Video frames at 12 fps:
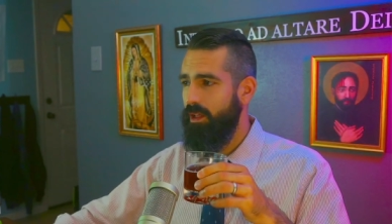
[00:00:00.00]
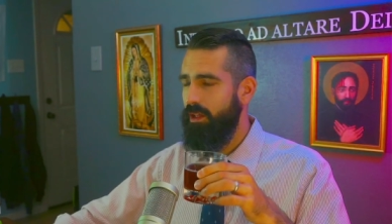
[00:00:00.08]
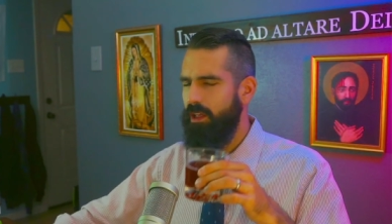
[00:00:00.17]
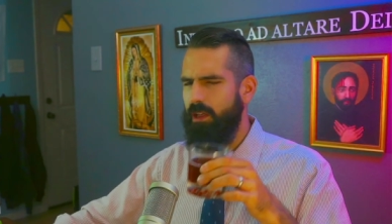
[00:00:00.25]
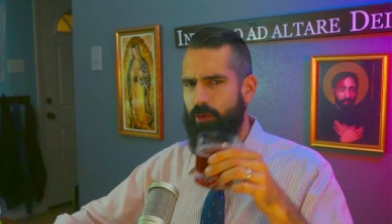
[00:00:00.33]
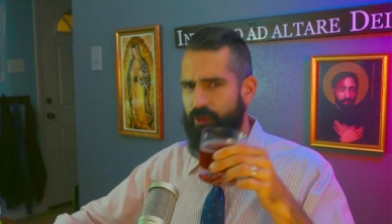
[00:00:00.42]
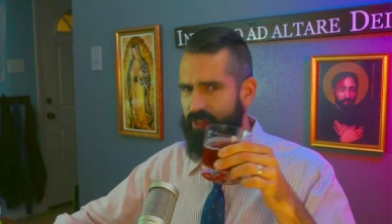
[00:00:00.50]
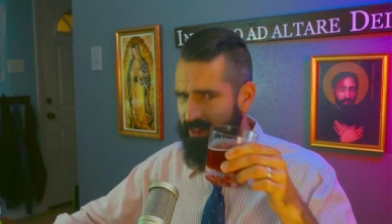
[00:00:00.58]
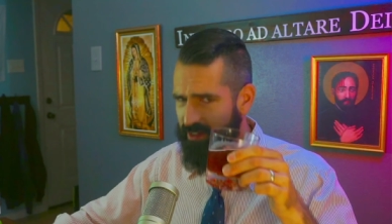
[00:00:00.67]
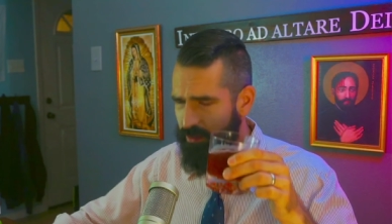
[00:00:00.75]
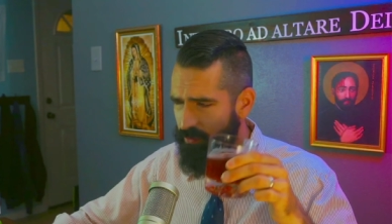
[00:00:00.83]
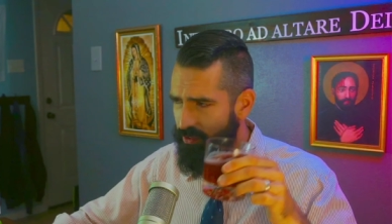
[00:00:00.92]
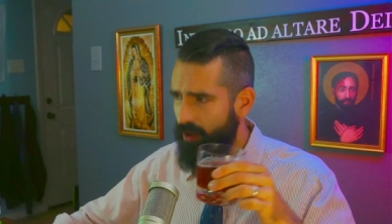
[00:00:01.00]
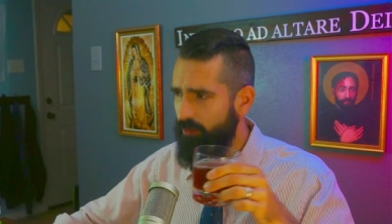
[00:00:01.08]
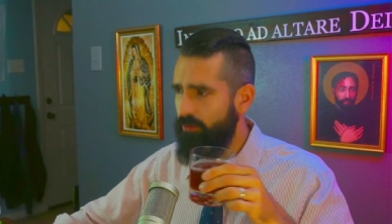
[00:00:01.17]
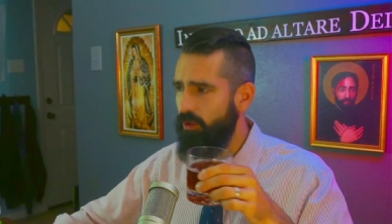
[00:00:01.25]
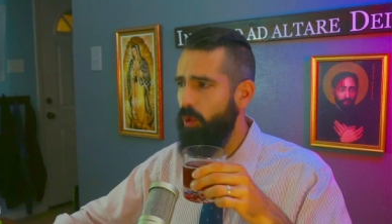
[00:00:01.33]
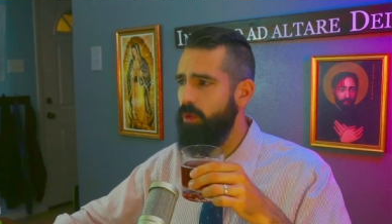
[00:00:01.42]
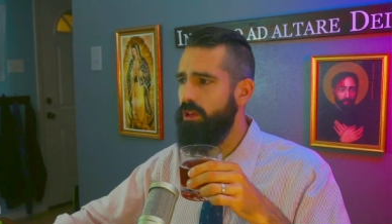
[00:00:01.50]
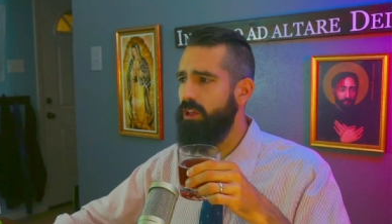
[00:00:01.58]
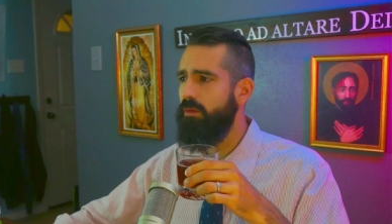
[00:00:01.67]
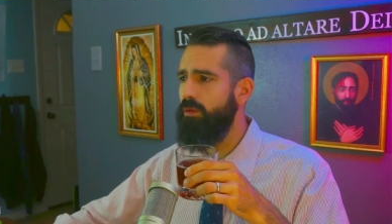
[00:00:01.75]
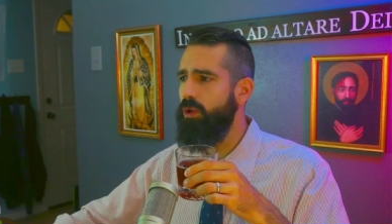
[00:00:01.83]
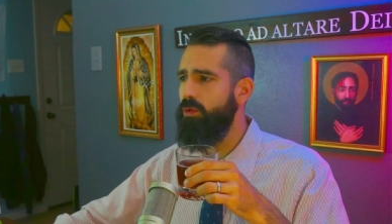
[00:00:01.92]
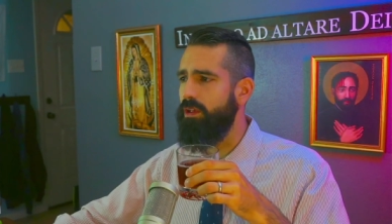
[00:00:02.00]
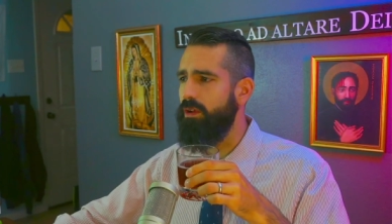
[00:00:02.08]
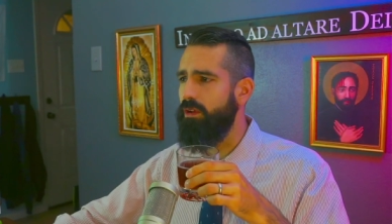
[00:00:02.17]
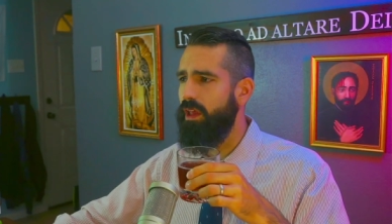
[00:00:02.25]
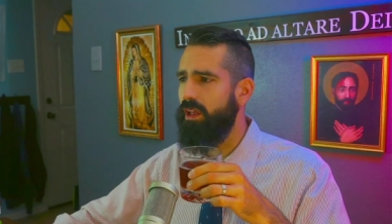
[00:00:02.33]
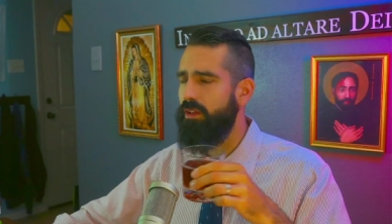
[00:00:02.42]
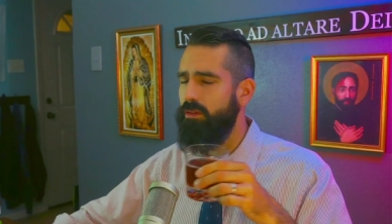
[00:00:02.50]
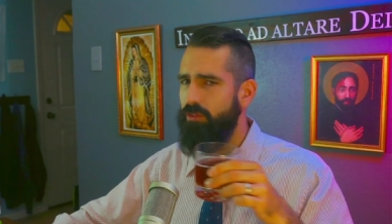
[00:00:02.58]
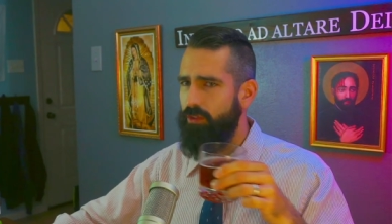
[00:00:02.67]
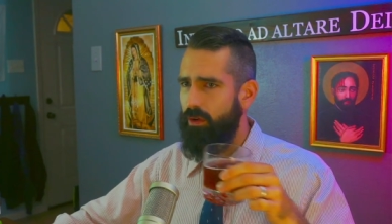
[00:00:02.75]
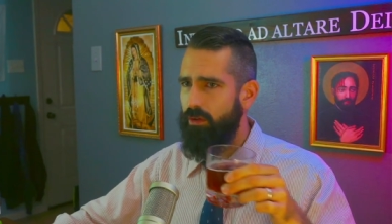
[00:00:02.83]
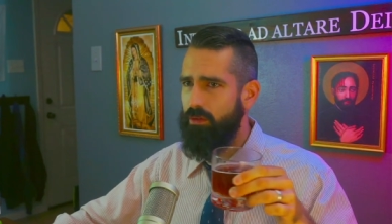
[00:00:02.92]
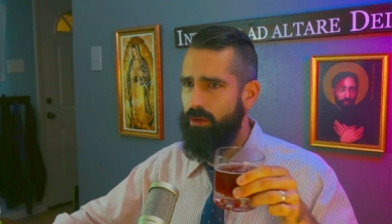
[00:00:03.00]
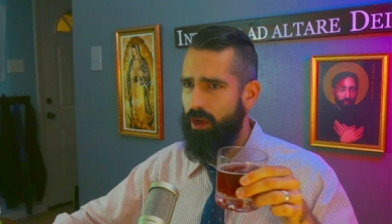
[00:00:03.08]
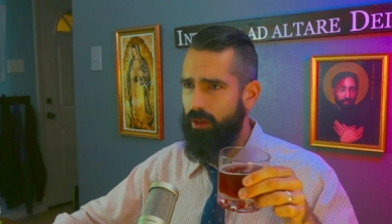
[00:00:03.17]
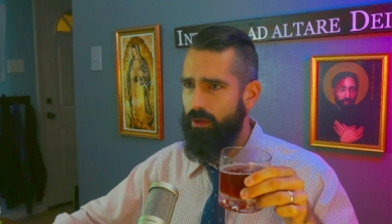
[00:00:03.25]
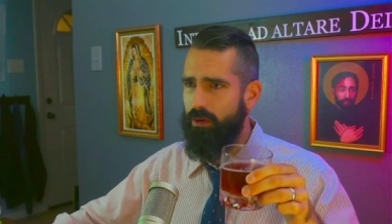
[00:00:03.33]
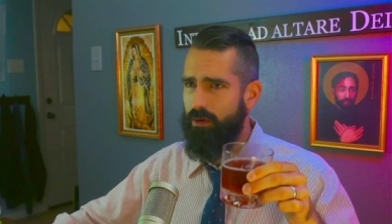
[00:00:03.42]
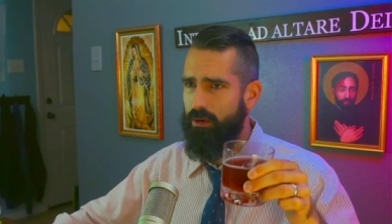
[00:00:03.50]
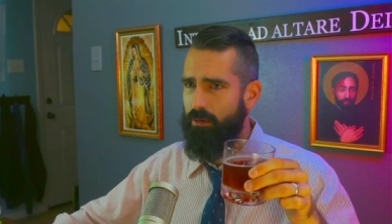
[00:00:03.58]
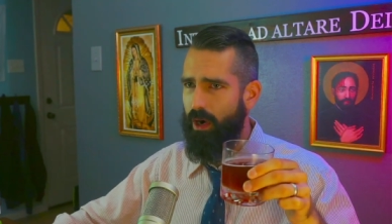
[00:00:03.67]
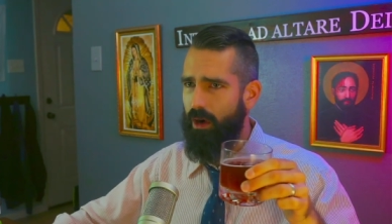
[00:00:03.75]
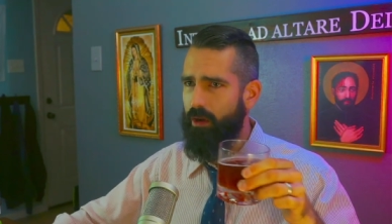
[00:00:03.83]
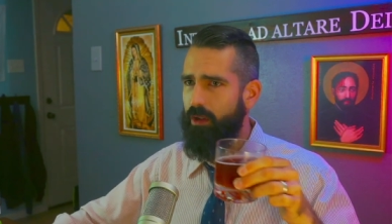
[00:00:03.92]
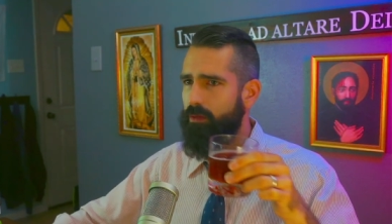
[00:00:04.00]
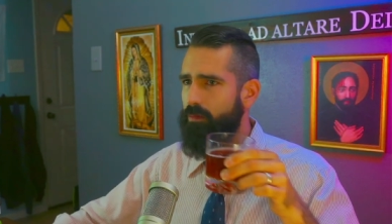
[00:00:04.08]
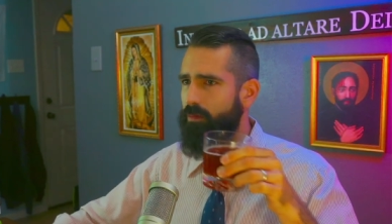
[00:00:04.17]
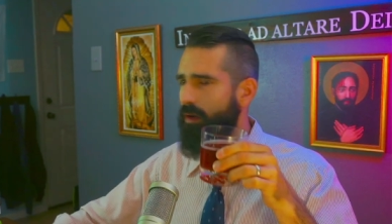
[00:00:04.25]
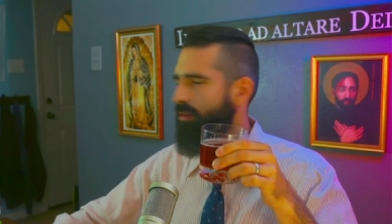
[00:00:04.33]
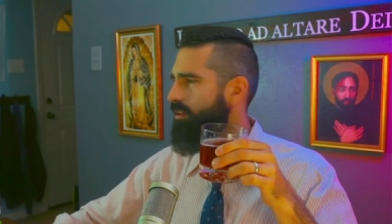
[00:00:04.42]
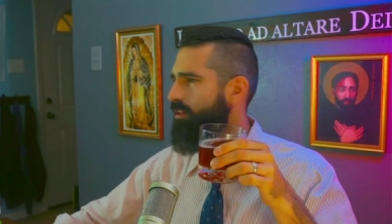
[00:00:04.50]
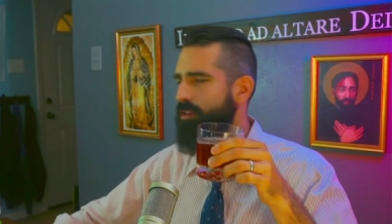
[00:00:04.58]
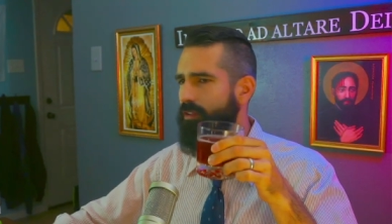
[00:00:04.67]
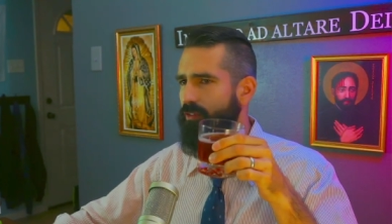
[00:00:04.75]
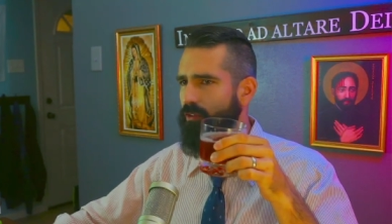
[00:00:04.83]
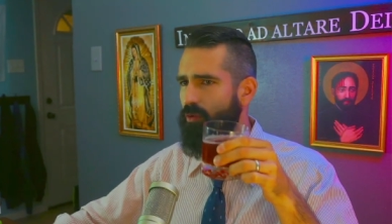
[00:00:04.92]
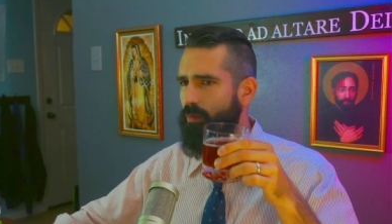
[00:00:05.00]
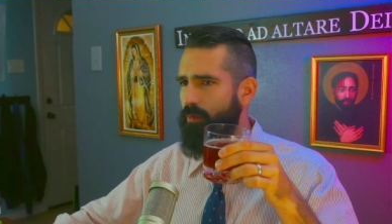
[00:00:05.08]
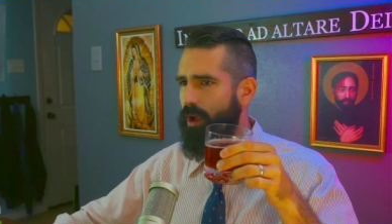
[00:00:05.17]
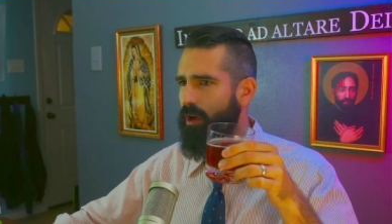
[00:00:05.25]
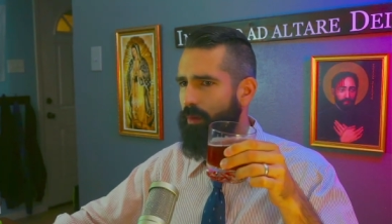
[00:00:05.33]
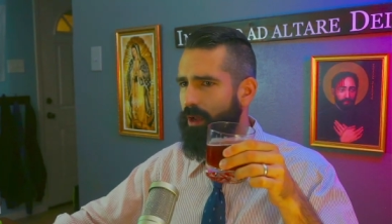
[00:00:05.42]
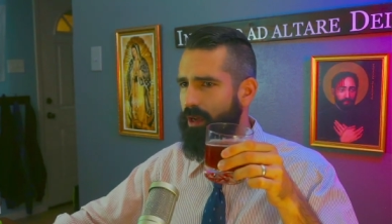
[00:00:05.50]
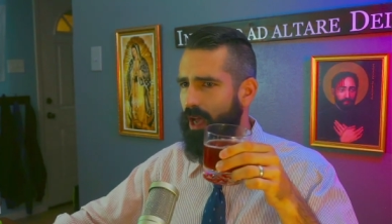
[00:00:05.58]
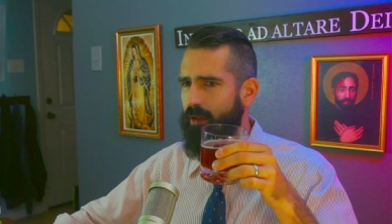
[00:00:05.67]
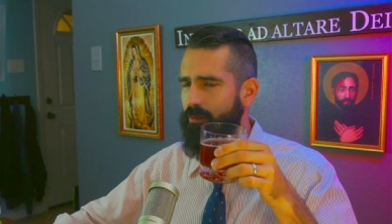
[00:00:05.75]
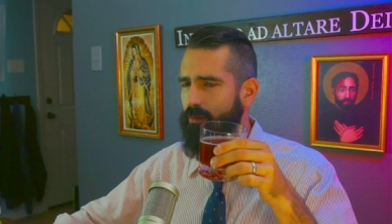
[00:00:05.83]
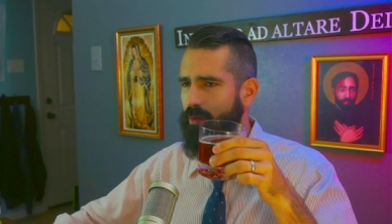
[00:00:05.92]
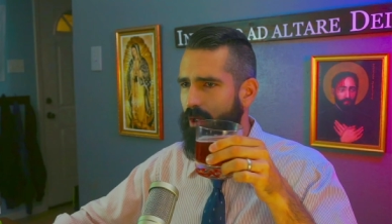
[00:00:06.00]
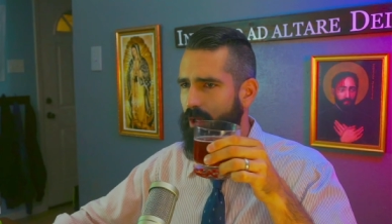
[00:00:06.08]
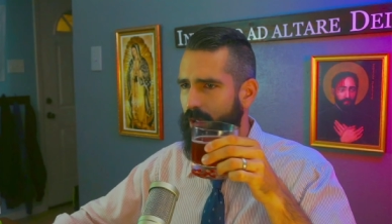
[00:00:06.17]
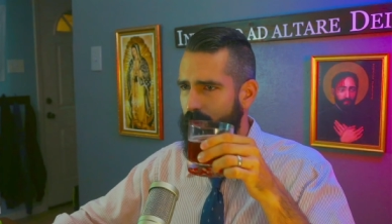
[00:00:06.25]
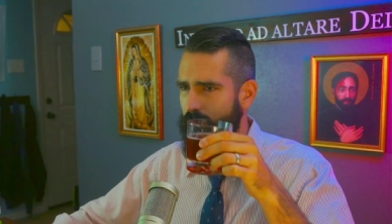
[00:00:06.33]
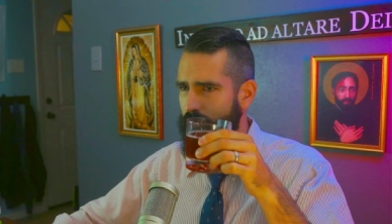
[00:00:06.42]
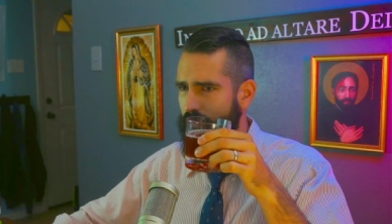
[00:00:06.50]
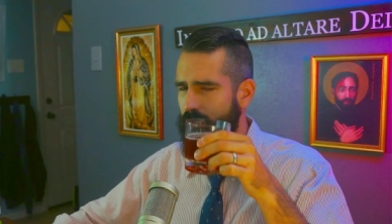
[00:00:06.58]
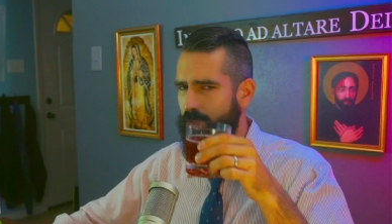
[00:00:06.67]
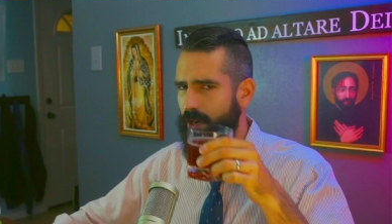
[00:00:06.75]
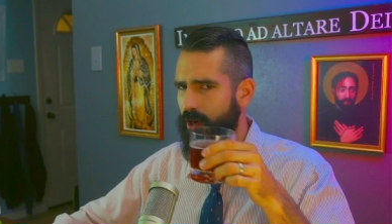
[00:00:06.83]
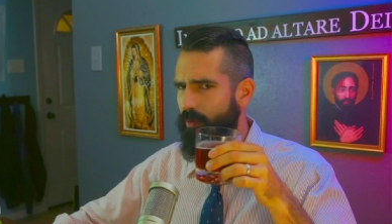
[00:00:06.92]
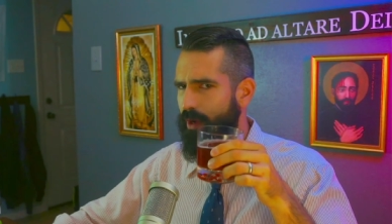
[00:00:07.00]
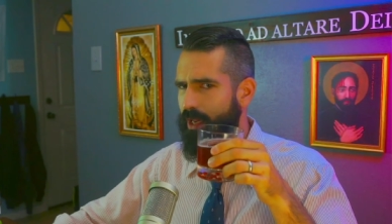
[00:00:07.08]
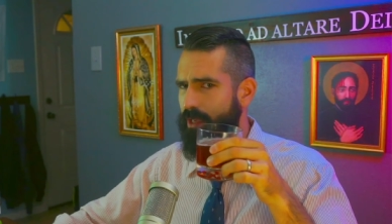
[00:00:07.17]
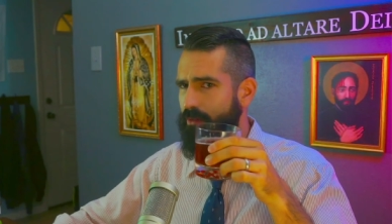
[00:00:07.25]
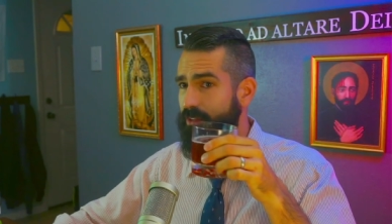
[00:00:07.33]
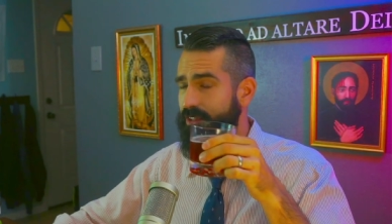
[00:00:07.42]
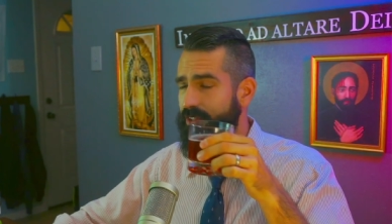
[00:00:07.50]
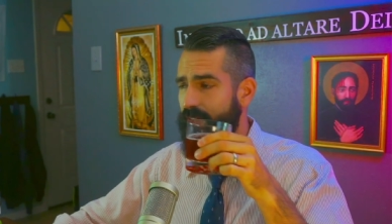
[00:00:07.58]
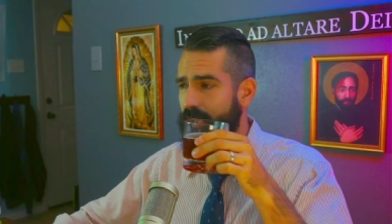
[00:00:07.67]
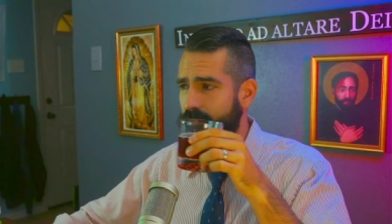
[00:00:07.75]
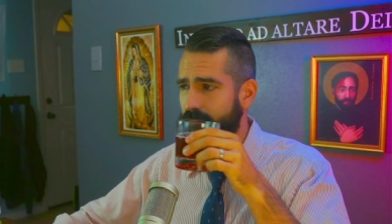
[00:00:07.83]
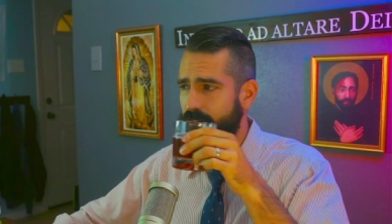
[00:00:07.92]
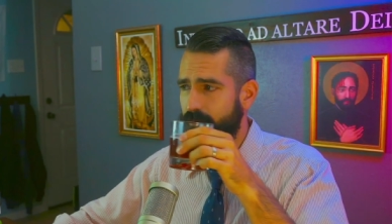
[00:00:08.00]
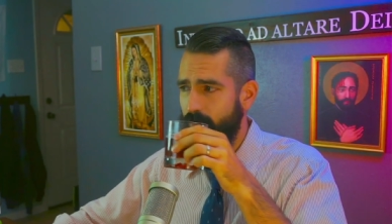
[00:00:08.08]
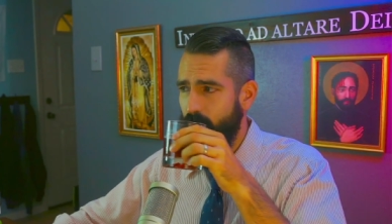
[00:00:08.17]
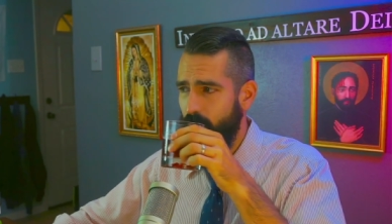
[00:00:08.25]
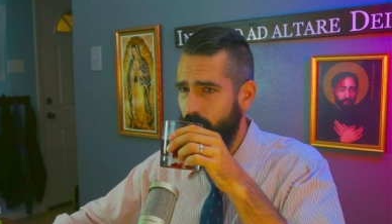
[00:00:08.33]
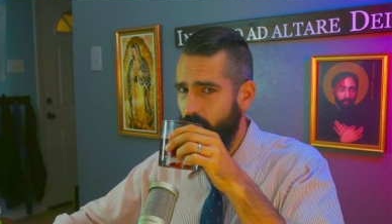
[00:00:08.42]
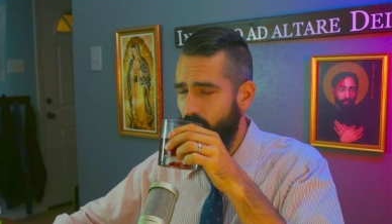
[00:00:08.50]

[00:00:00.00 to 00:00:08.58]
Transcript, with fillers: He presents himself for Holy Communion, like certain other American politicians who may or may not be in an irregular status. Hmm.